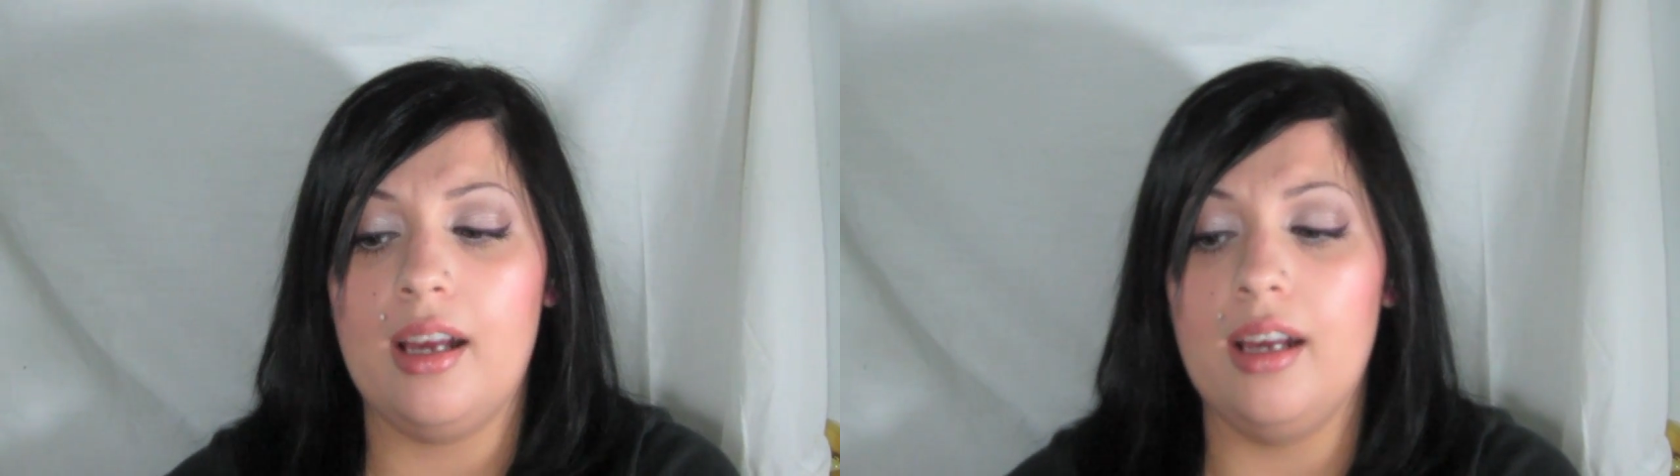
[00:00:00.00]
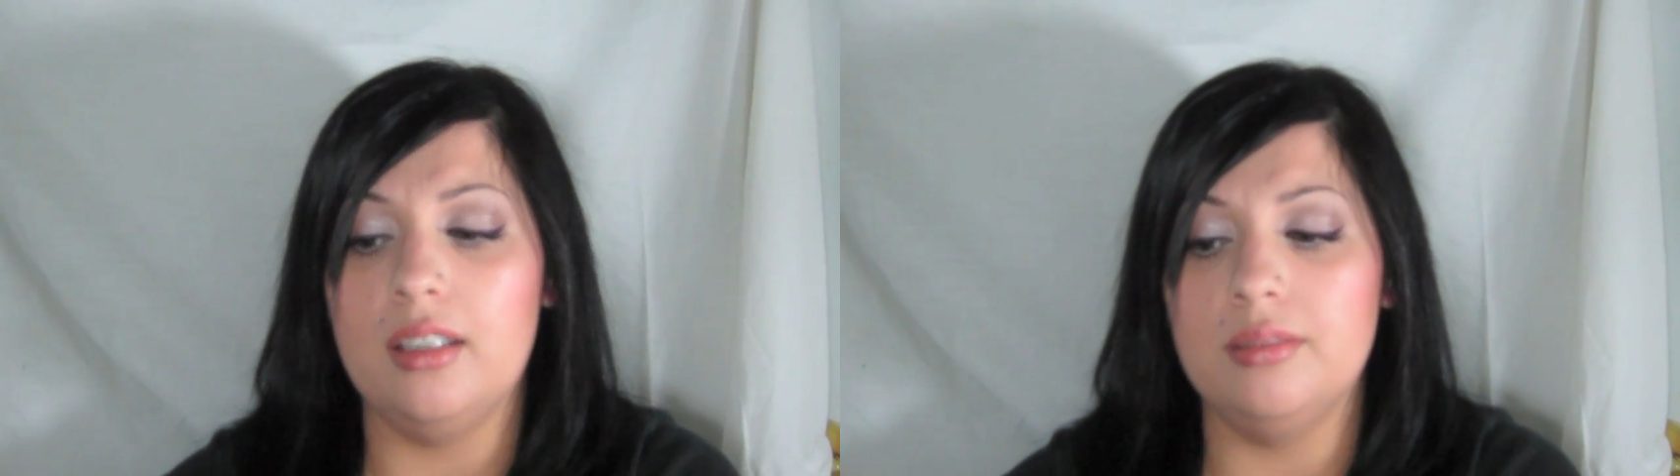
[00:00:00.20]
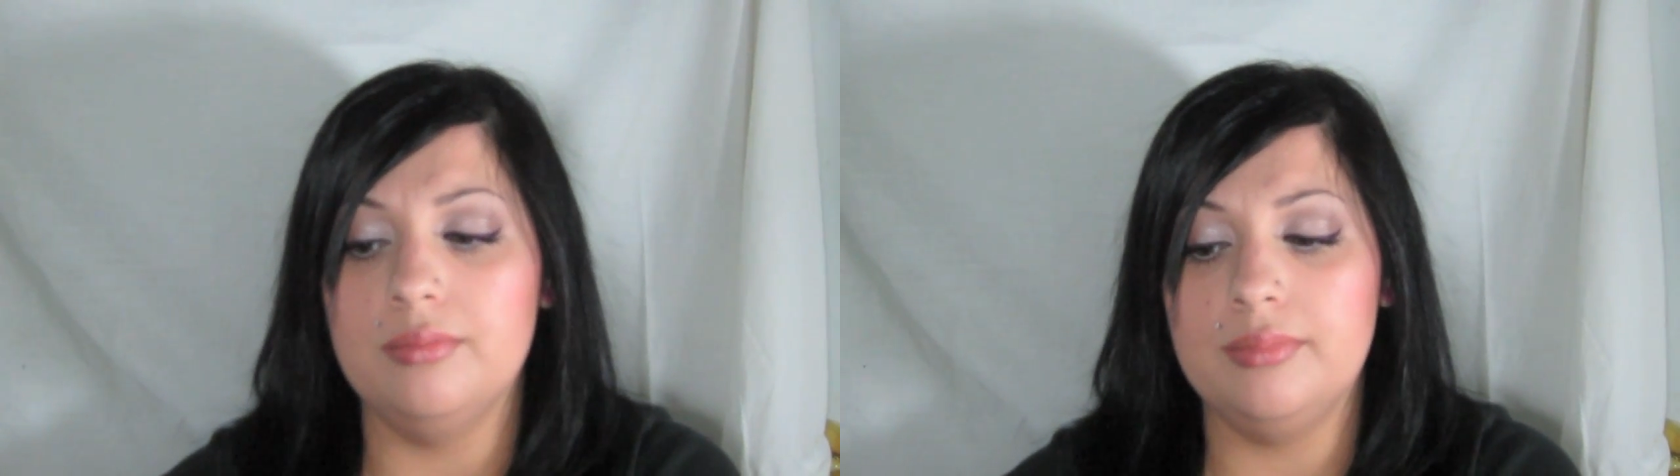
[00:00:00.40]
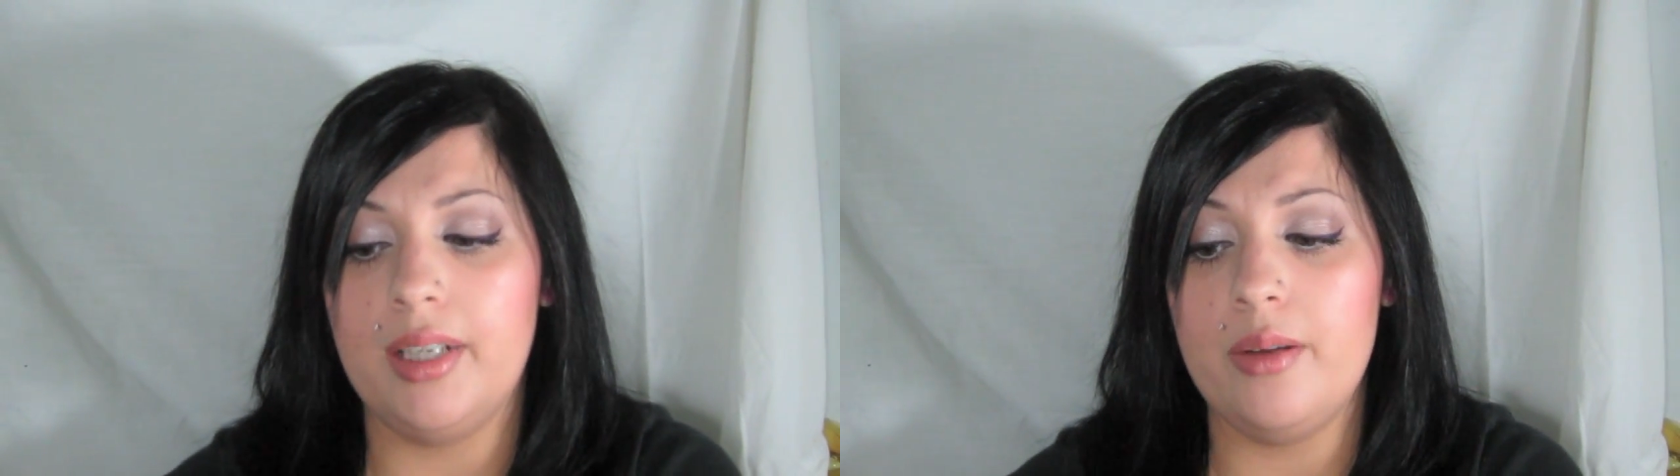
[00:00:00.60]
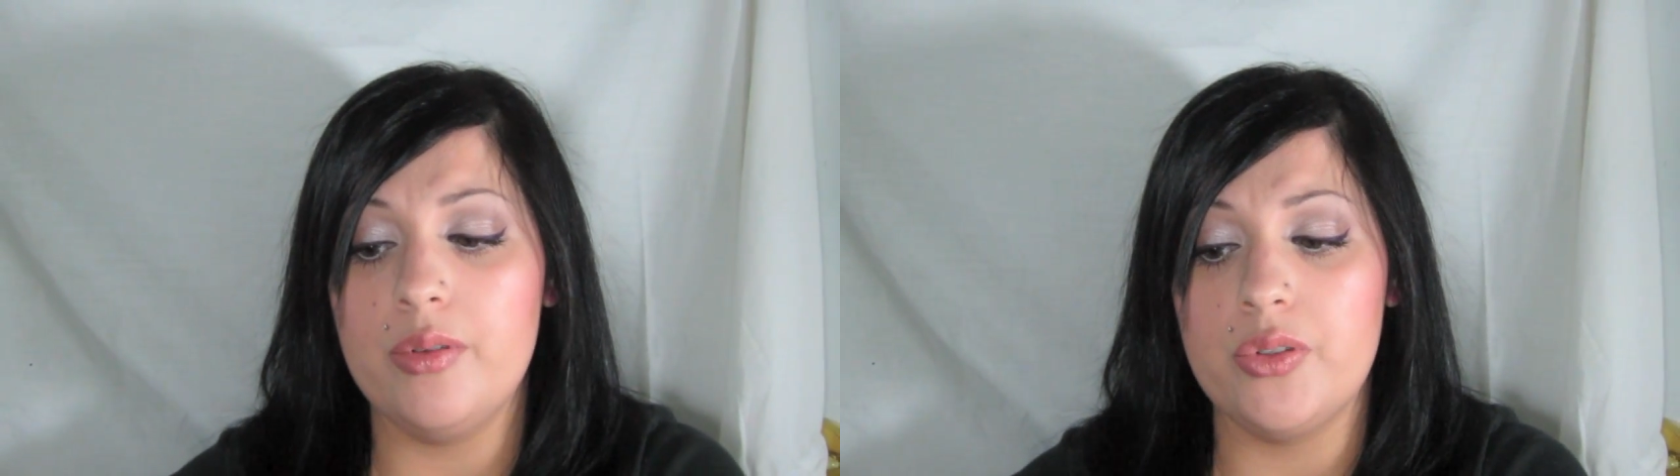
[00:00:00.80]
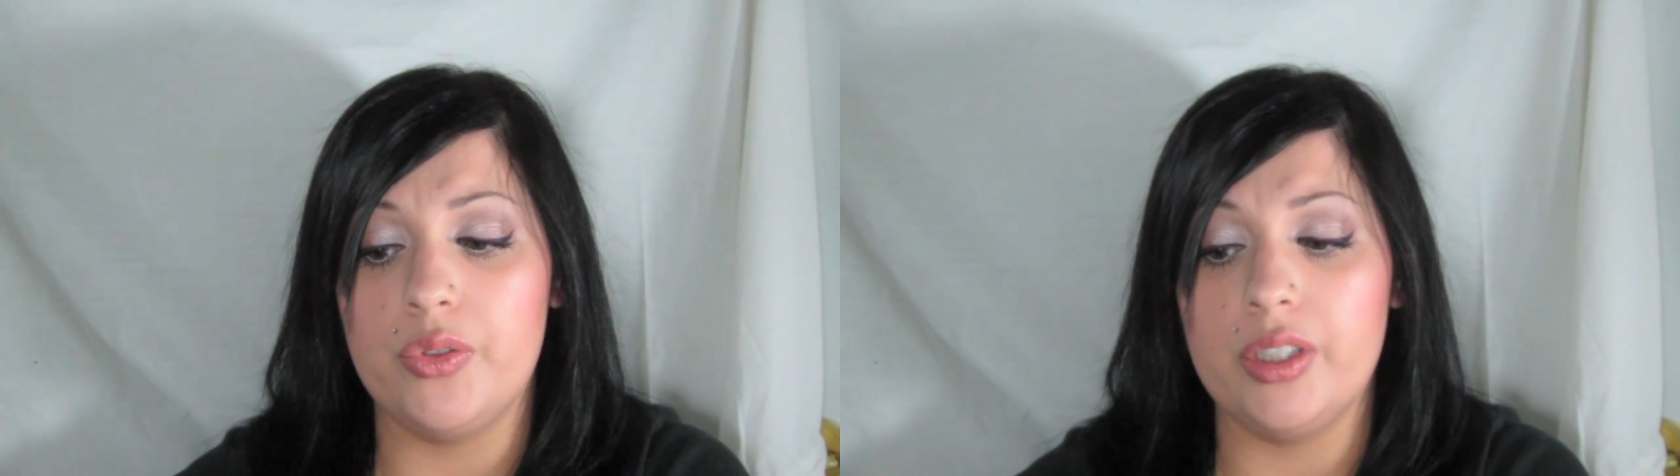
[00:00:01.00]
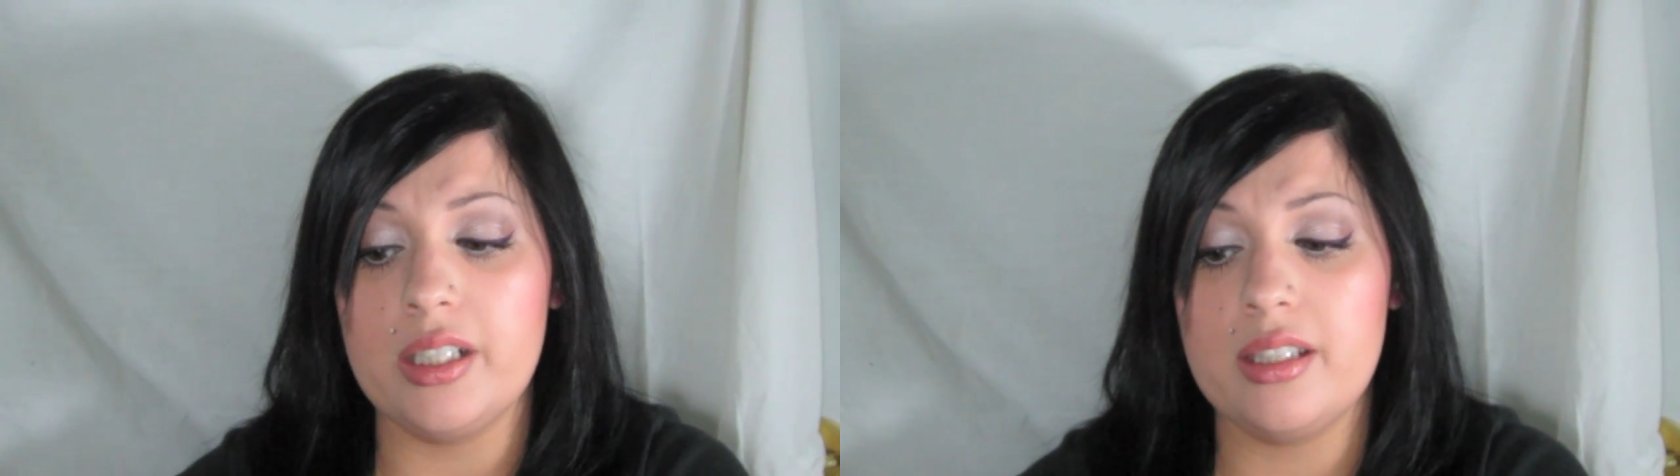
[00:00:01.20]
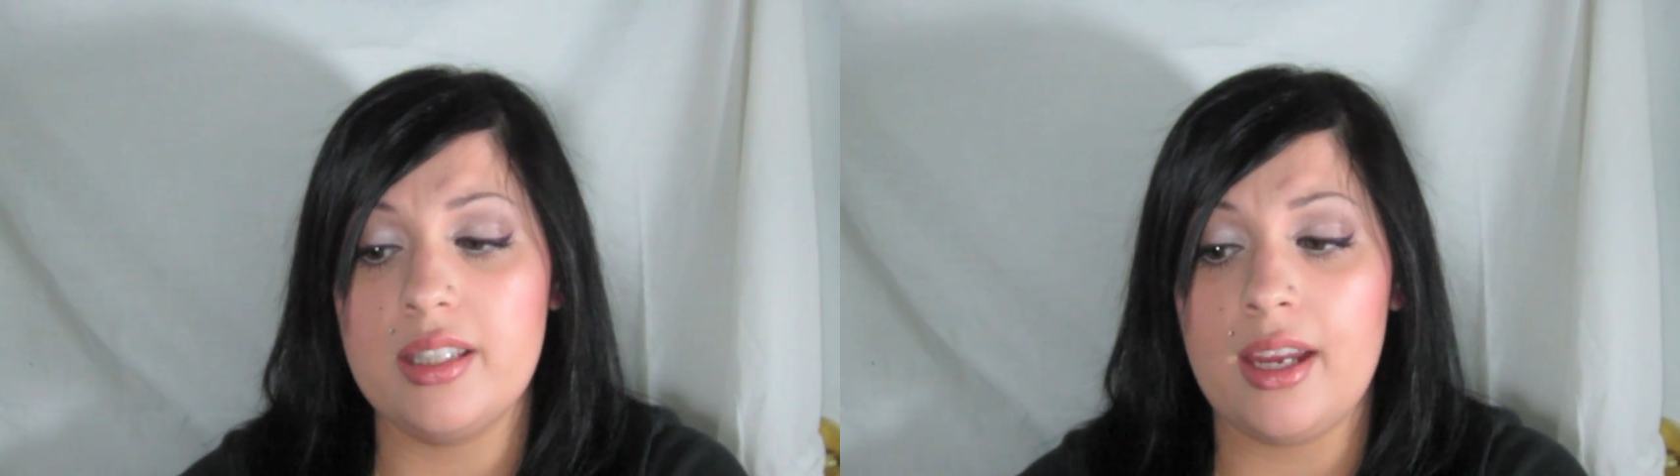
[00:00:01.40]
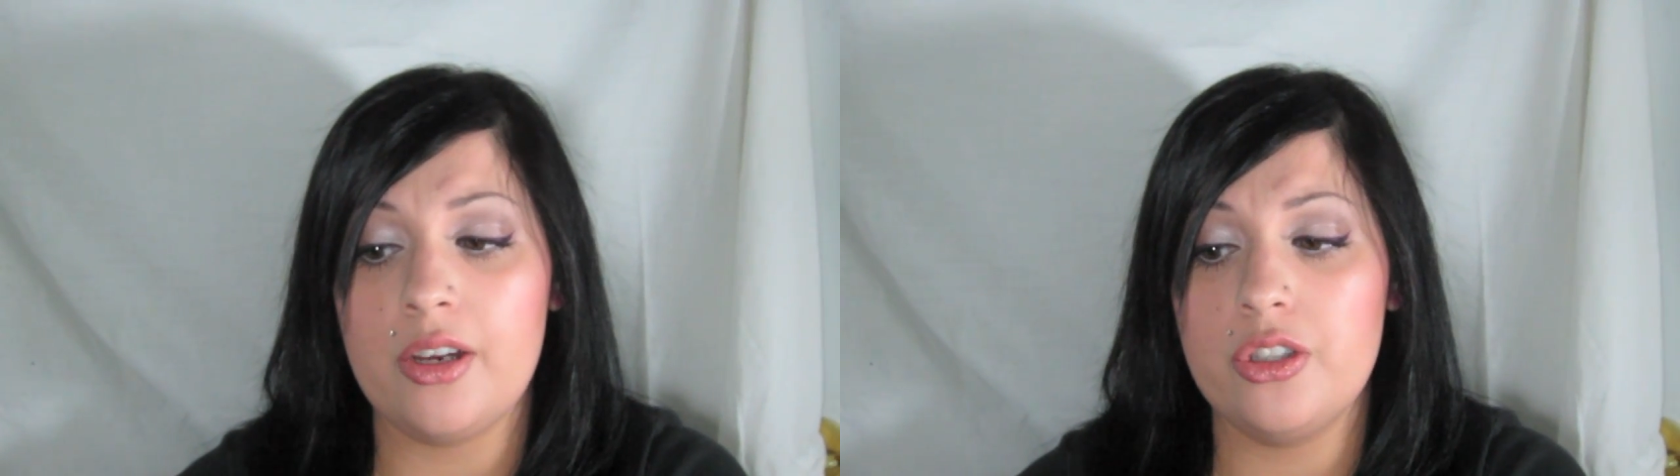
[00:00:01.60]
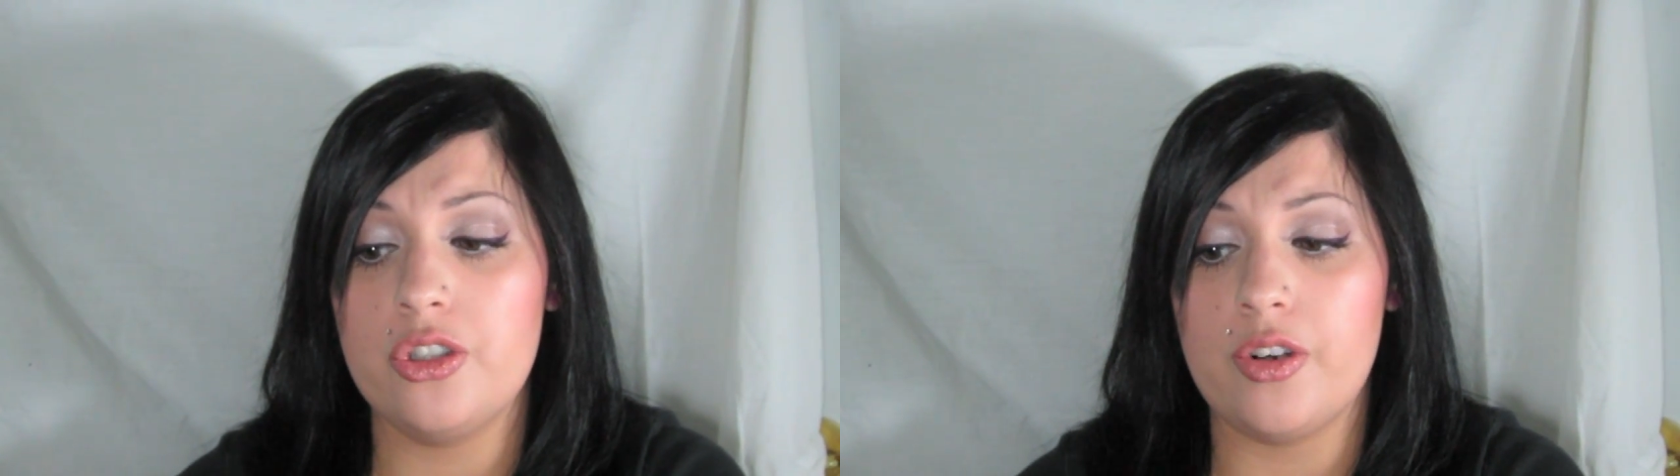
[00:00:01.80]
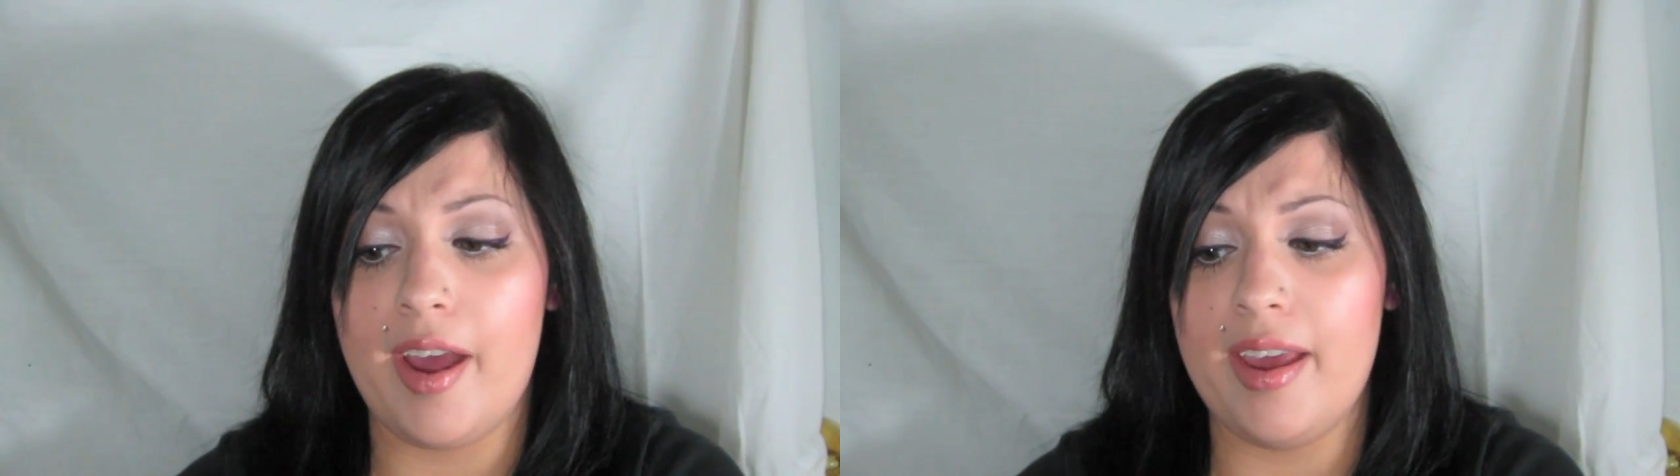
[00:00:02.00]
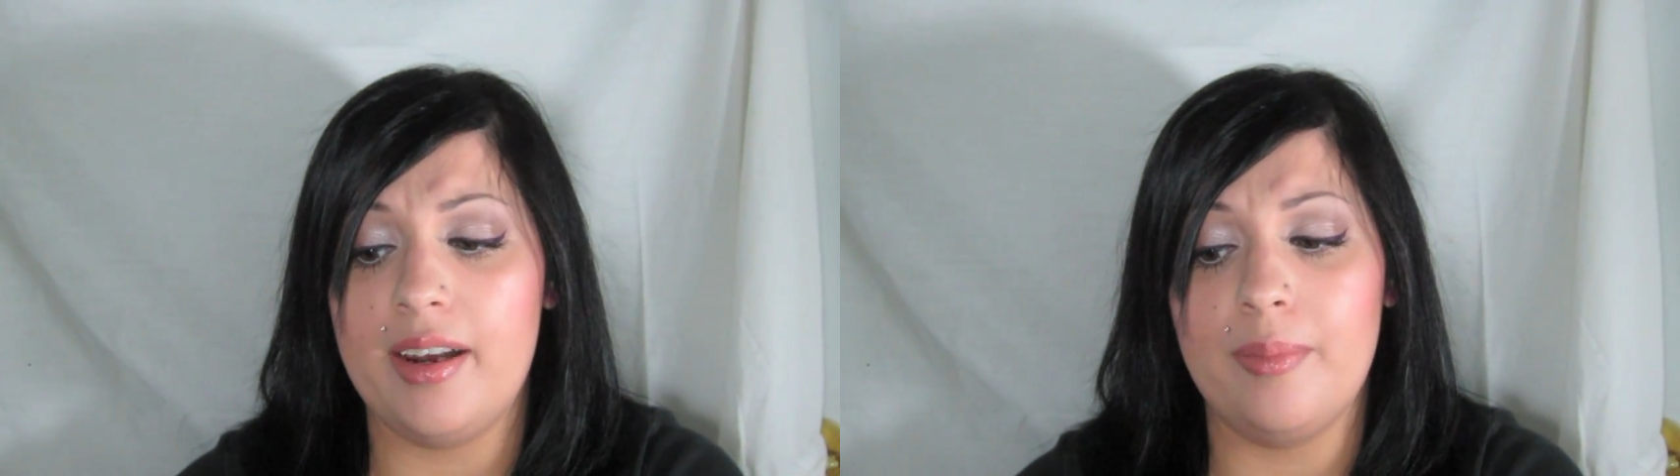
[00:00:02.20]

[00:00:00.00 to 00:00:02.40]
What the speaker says: I was really scared to try it.